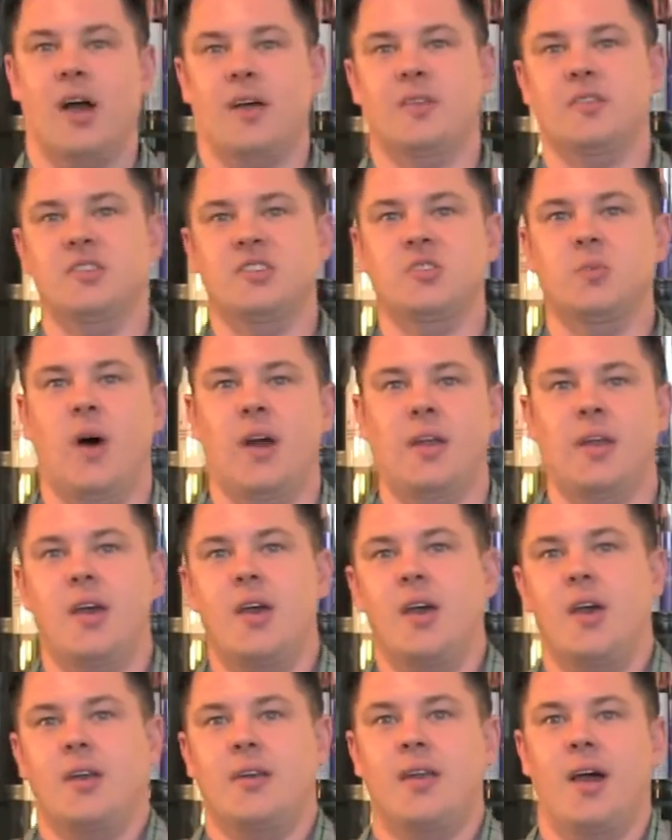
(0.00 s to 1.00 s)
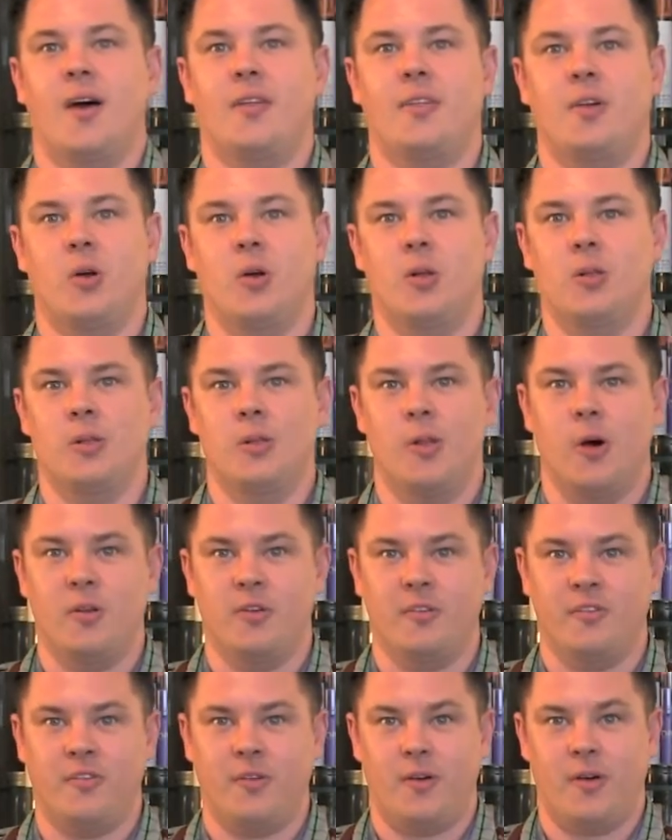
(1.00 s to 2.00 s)
like this one. Now, there are a lot
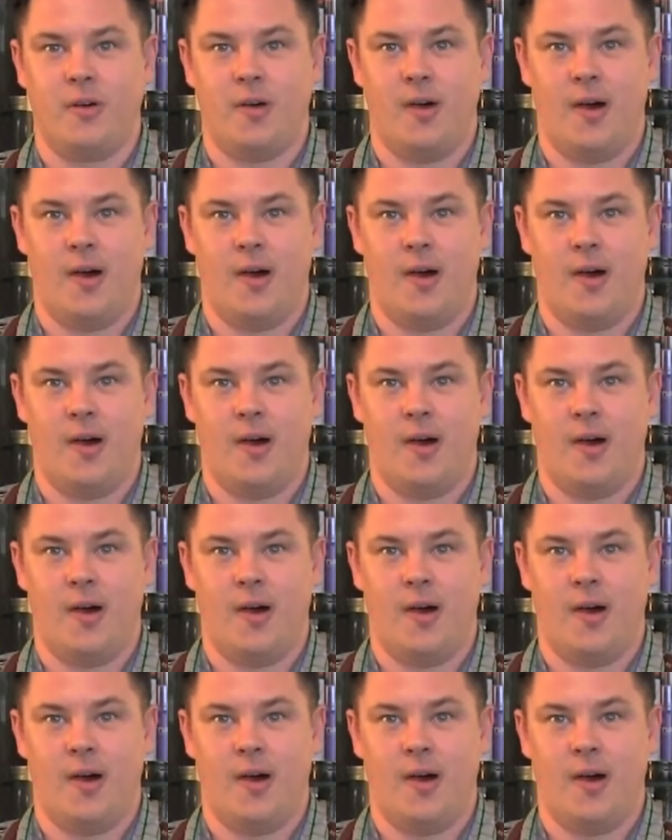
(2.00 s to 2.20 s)
of